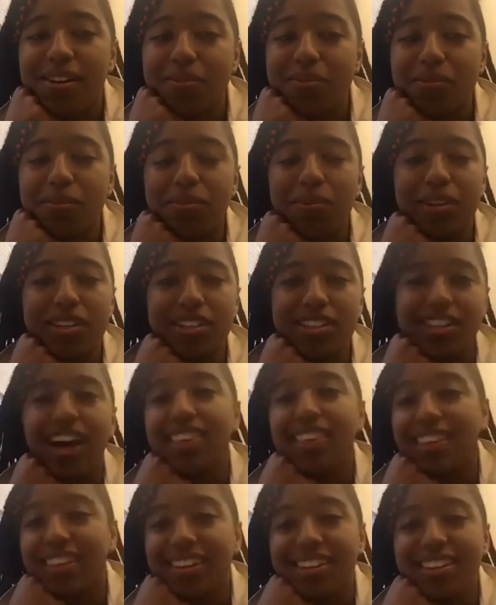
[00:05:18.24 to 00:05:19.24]
which I
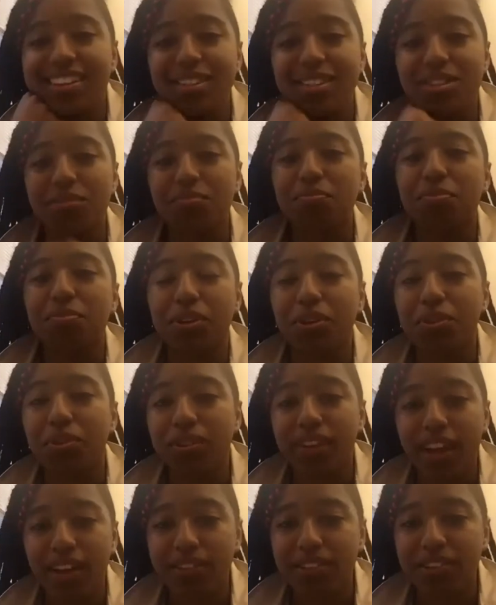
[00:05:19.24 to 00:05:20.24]
think is pretty cool
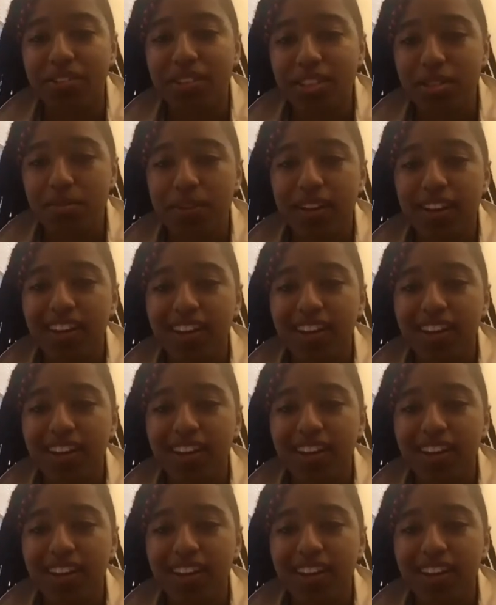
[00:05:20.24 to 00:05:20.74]
to have on your resume.